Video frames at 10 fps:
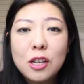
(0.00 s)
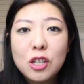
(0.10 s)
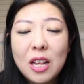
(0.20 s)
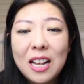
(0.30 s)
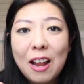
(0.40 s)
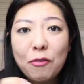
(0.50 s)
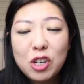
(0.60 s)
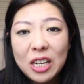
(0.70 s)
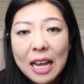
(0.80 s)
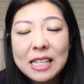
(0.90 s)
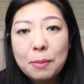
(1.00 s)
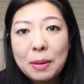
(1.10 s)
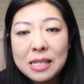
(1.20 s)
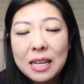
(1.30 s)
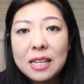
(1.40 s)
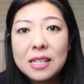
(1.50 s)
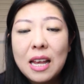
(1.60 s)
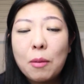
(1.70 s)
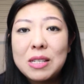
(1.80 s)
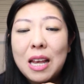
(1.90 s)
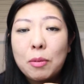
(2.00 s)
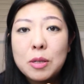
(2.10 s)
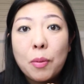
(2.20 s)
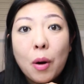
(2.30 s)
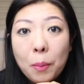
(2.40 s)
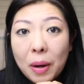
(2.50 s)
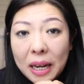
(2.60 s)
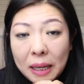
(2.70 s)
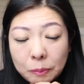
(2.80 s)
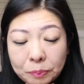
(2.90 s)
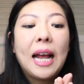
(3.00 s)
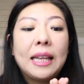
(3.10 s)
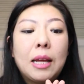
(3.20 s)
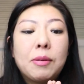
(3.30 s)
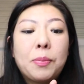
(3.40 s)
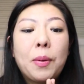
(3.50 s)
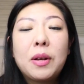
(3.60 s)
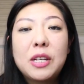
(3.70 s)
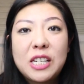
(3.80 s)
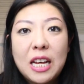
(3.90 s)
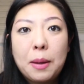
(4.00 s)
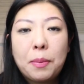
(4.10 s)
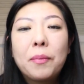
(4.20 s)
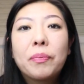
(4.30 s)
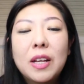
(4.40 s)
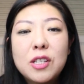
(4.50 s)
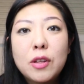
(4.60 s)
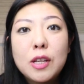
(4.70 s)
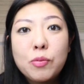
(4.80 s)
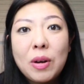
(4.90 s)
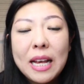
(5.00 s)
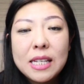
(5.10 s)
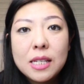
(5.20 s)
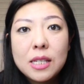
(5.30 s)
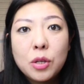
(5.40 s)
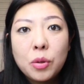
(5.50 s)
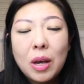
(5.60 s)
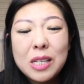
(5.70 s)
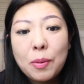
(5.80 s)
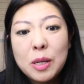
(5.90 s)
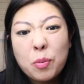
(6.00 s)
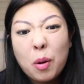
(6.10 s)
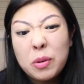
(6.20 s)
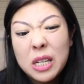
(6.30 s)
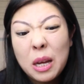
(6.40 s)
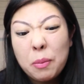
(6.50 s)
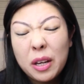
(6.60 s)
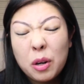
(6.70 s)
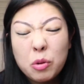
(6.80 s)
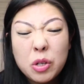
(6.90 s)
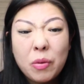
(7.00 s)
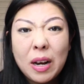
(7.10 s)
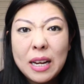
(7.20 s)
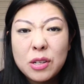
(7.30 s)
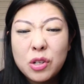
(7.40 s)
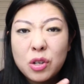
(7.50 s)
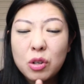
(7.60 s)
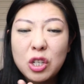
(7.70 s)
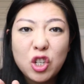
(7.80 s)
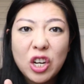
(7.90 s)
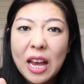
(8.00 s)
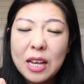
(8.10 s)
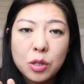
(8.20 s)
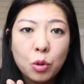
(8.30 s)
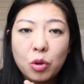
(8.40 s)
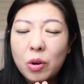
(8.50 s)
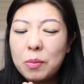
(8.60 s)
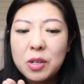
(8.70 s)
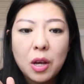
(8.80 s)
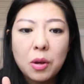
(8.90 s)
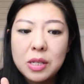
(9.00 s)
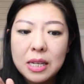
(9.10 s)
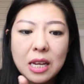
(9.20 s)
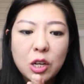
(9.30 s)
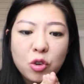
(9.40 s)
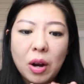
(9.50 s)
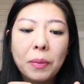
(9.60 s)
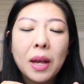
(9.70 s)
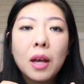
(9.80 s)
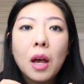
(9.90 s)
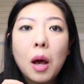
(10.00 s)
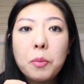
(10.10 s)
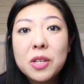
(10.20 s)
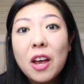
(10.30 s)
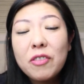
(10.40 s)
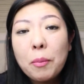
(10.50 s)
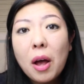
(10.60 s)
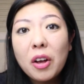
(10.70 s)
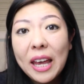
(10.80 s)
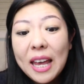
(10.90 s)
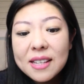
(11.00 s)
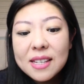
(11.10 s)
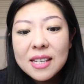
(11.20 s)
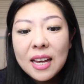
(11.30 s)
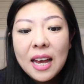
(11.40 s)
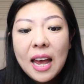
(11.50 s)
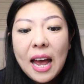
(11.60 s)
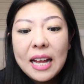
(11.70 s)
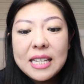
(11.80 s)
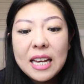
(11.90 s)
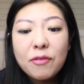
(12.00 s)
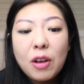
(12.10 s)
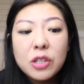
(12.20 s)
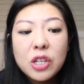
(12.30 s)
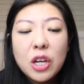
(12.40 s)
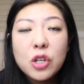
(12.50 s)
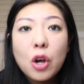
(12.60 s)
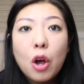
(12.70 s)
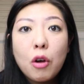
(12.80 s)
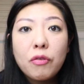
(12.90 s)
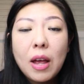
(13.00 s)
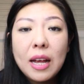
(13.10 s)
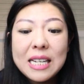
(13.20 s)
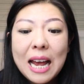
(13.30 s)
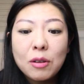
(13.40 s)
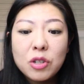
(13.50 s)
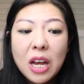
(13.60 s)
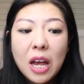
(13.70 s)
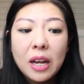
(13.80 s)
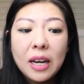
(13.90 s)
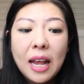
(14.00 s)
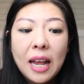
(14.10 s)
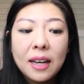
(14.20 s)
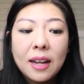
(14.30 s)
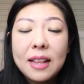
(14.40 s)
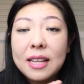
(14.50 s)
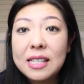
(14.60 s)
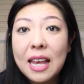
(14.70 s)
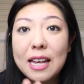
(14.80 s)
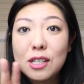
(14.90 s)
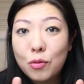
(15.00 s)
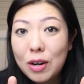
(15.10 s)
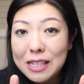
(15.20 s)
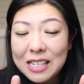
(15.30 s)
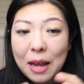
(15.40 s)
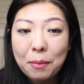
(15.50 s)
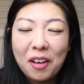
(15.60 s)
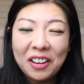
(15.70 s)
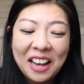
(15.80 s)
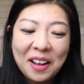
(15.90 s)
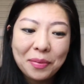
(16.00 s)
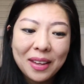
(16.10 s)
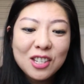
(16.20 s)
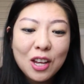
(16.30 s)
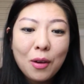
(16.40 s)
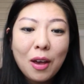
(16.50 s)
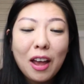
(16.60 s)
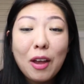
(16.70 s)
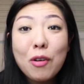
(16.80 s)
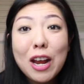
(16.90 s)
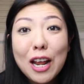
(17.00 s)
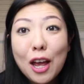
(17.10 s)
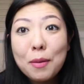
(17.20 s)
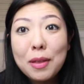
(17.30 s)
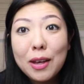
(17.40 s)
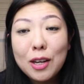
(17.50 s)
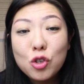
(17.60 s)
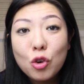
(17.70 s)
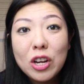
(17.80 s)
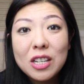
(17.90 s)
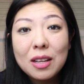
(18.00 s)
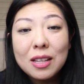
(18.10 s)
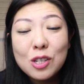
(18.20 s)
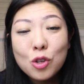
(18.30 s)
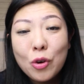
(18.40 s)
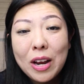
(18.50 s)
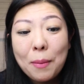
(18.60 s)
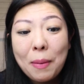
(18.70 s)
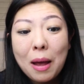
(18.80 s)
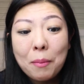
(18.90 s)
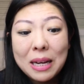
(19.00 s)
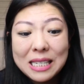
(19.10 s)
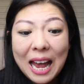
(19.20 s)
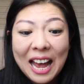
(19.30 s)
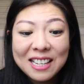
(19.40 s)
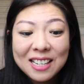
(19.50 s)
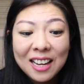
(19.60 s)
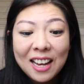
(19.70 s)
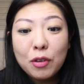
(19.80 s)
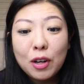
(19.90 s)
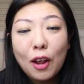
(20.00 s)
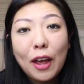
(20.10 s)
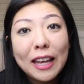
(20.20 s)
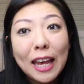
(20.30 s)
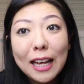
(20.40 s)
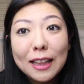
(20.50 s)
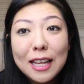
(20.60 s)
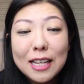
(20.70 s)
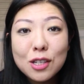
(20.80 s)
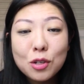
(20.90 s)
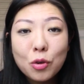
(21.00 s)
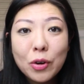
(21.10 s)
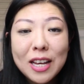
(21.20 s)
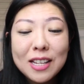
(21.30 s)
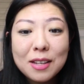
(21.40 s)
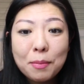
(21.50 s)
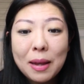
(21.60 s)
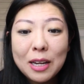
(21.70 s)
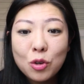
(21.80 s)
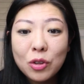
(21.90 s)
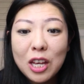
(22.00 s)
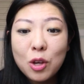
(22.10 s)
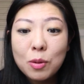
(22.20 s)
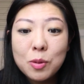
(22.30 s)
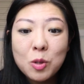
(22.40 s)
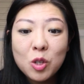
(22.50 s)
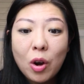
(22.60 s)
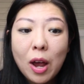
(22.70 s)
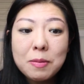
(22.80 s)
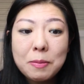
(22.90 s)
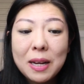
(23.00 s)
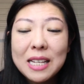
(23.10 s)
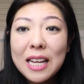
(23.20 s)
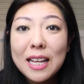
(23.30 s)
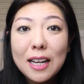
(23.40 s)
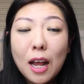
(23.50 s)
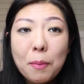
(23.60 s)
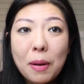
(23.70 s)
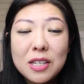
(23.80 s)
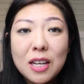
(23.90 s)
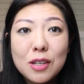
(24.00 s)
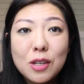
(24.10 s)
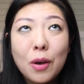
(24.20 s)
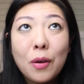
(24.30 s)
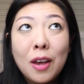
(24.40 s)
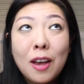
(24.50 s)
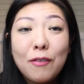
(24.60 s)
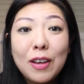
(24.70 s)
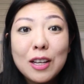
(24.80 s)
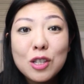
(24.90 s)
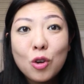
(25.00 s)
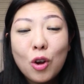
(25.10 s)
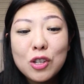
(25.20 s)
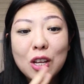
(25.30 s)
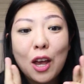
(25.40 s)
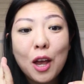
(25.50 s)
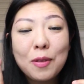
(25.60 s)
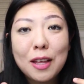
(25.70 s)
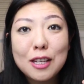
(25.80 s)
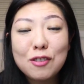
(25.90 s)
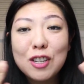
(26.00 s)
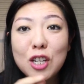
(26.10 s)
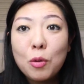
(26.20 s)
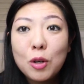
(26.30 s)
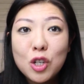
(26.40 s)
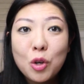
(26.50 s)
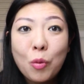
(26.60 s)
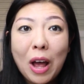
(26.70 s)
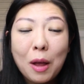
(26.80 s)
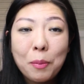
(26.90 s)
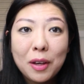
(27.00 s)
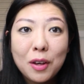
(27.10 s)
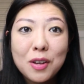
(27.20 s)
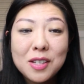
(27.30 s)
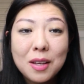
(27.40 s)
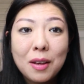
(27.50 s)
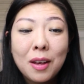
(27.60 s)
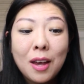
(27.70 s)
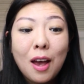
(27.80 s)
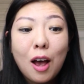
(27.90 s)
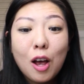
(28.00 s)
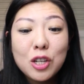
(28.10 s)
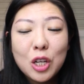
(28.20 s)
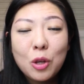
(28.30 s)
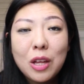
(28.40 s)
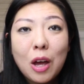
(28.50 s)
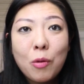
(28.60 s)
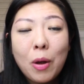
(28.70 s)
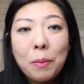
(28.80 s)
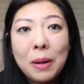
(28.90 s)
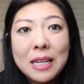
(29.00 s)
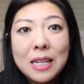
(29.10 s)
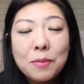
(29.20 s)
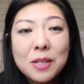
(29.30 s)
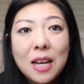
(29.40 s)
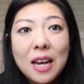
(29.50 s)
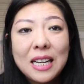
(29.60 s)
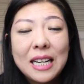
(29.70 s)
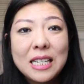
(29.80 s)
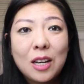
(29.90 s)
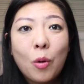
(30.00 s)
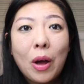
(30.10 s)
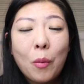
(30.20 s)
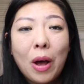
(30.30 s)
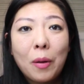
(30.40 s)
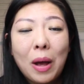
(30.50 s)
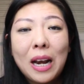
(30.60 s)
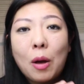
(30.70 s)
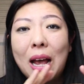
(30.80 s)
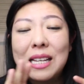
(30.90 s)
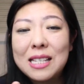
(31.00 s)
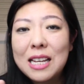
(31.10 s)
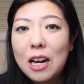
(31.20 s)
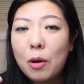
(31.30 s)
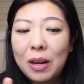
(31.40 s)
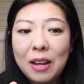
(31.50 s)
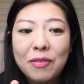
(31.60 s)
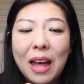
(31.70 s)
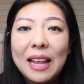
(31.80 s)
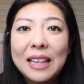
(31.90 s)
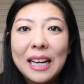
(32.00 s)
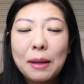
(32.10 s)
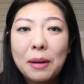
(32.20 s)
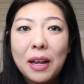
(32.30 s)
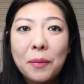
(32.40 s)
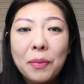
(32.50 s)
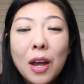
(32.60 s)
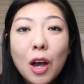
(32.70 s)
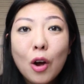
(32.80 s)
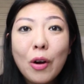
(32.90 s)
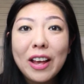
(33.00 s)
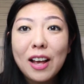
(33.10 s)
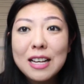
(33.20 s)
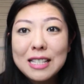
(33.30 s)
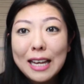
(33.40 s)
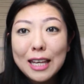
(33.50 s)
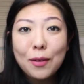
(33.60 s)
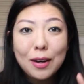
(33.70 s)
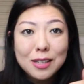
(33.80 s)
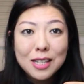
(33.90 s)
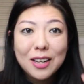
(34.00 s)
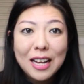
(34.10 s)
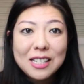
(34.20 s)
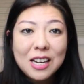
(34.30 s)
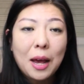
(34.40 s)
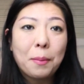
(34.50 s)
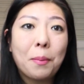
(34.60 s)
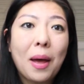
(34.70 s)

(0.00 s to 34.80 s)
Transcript: So they leveraged against the business and was able to borrow money. And there was a bonus tip. So this relates to, I suppose, property, but it could also relate to stocks and shares or cryptos, etc. Observe the markets and take advantage of a downturn in this case, the real estate market. So I really hope that you enjoyed the story about my dad. If you're liking these stories, make sure that you are subscribed and please hit the like button. So fingers crossed, I hope that this video will do well because the article that I wrote in Medium certainly did quite well. And as I said, I will leave that in the link below. All right, guys, thank you, and I'll see you next time.